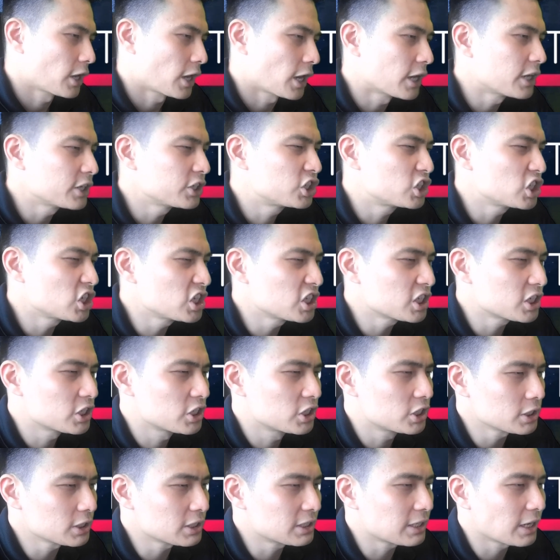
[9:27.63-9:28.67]
Engines,
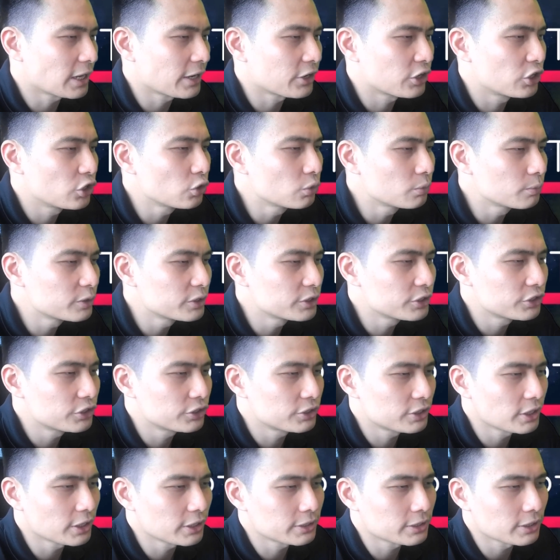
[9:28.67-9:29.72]
just like humans,
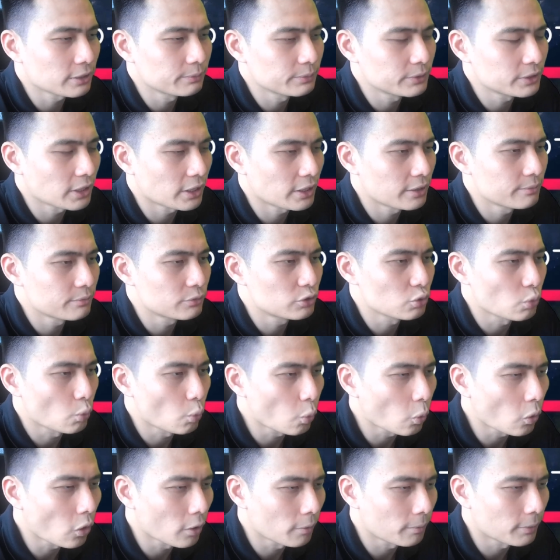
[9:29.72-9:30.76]
take some time to
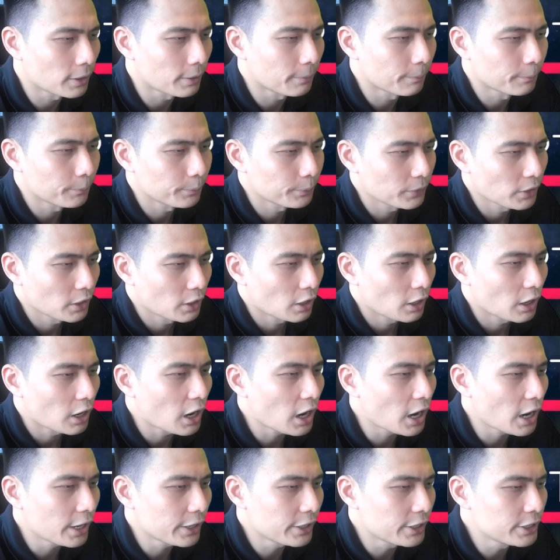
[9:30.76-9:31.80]
warm up.
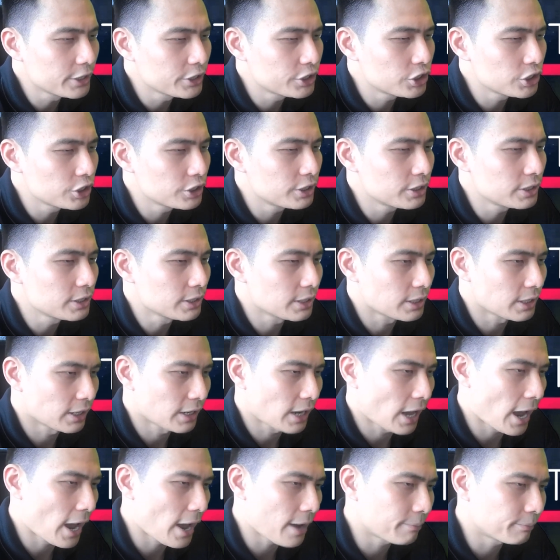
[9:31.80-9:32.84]
High EGT can
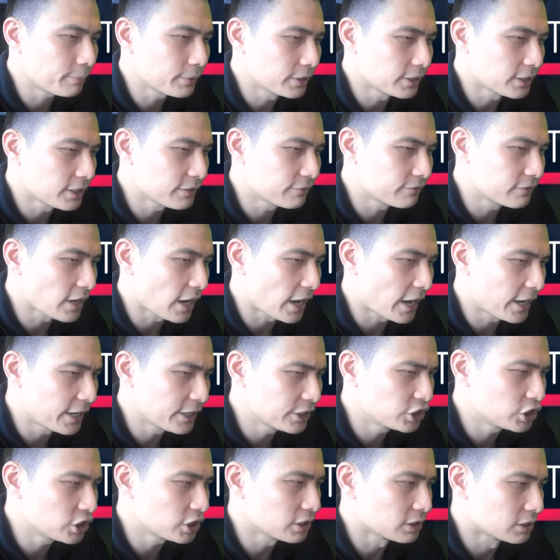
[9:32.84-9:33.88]
happen if the
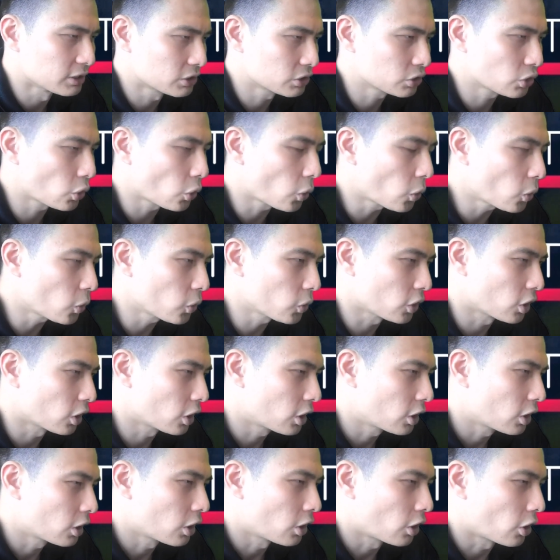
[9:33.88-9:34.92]
engine is cold
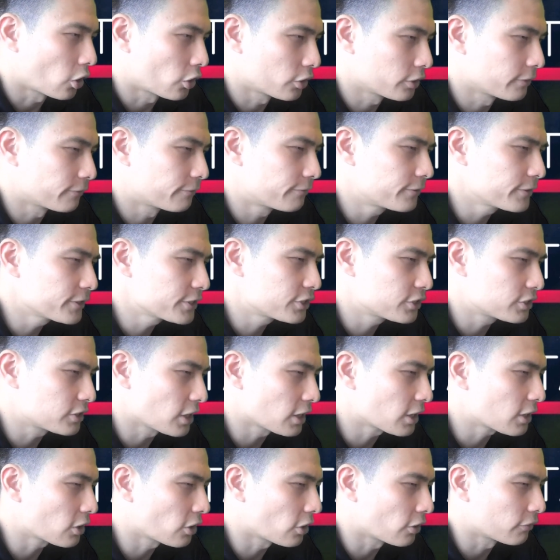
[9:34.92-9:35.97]
on the first
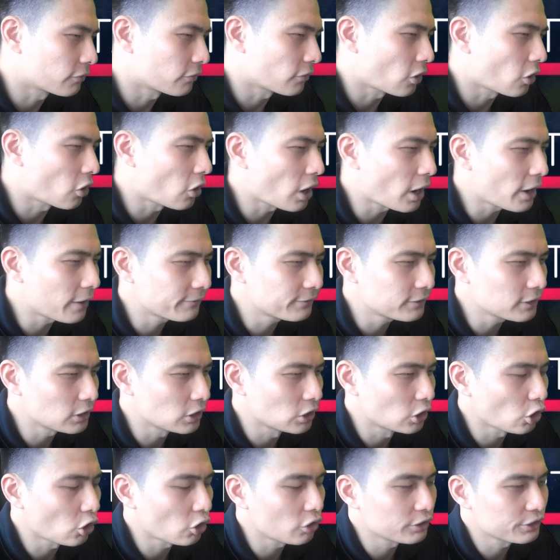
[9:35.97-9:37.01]
takeoff or after a
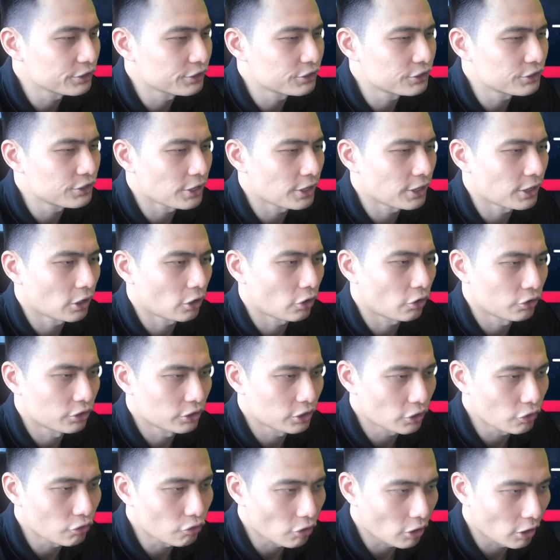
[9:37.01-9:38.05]
long stay on
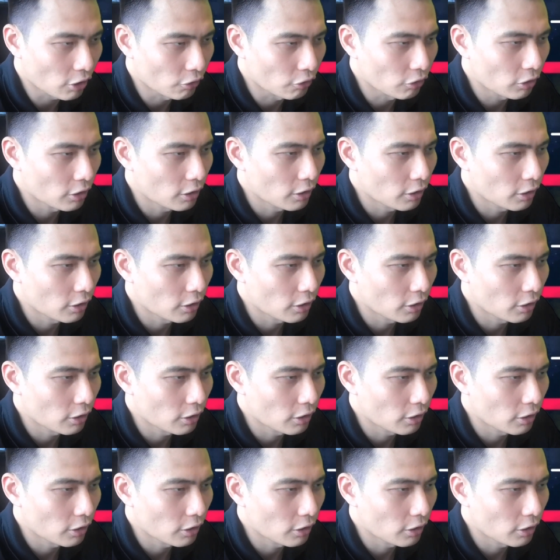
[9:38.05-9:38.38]
the ground.